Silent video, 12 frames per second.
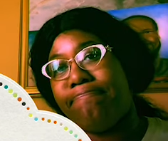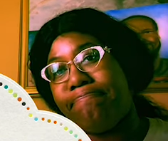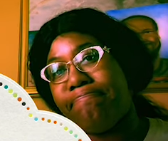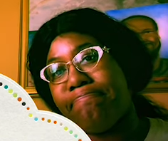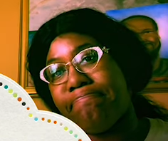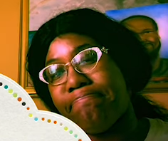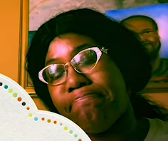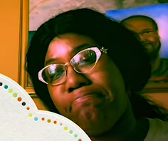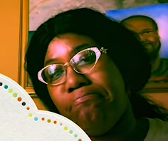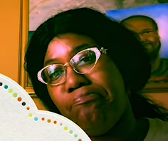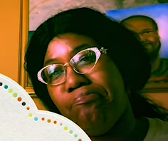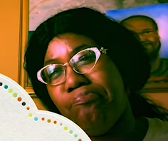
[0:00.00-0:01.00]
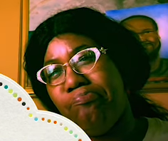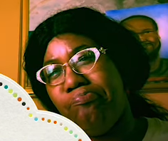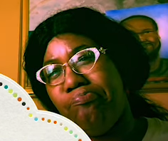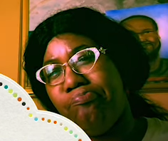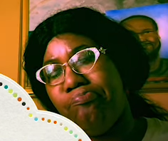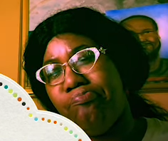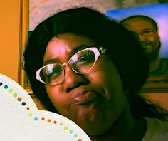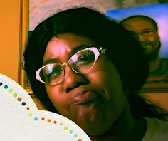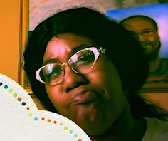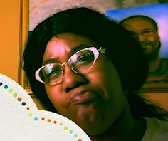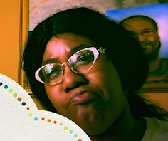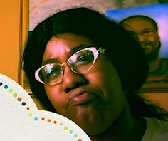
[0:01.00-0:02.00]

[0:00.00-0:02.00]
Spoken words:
[no speech]